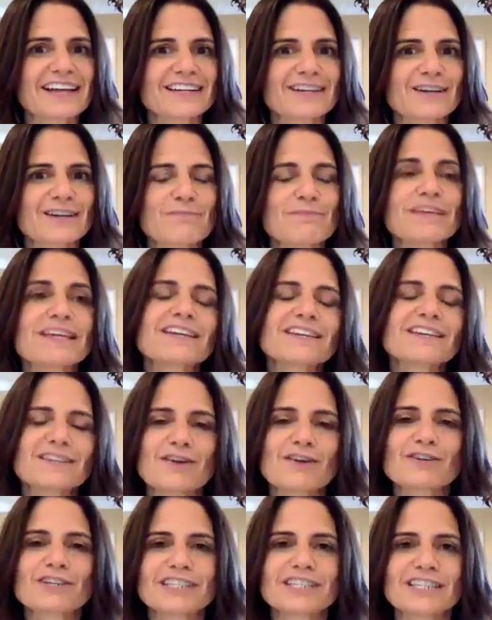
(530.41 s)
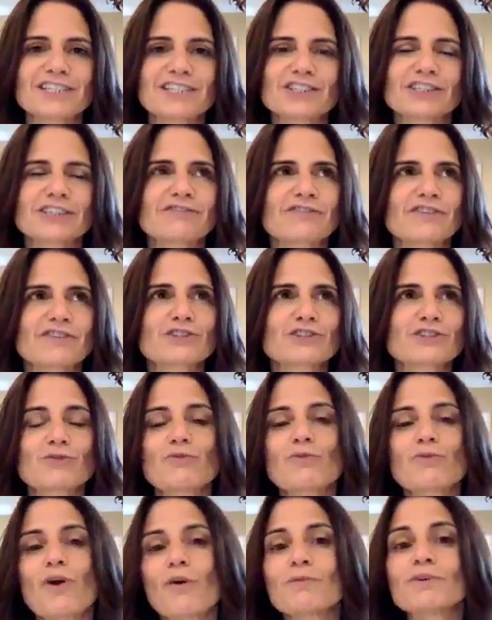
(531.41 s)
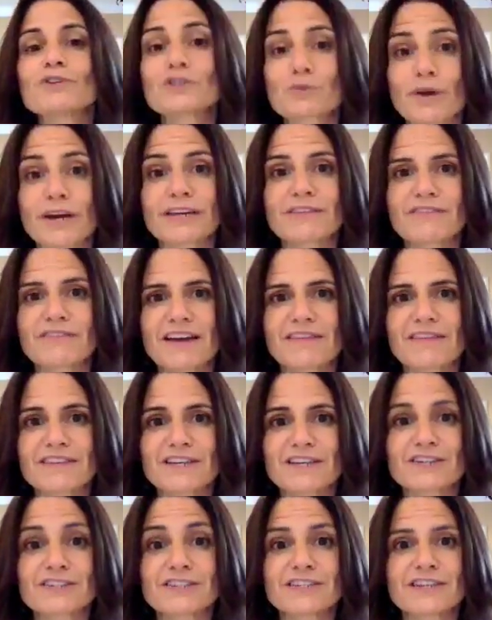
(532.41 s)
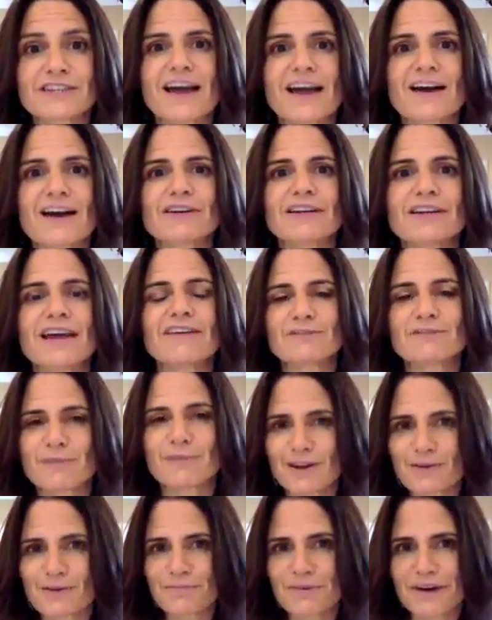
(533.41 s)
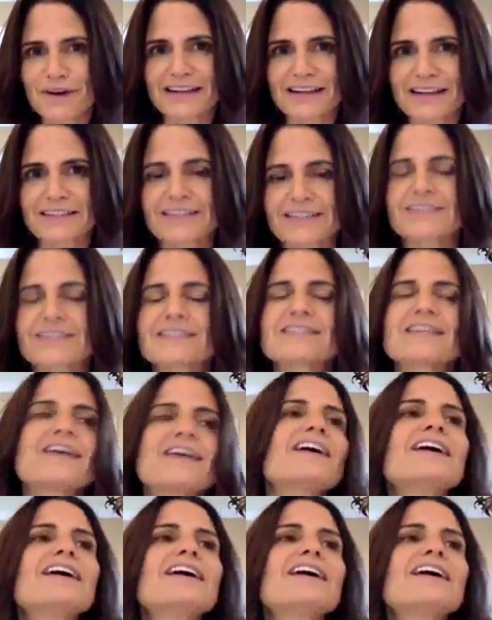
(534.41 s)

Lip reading: You know, being a yoga teacher for almost 25 years now and having my own practice,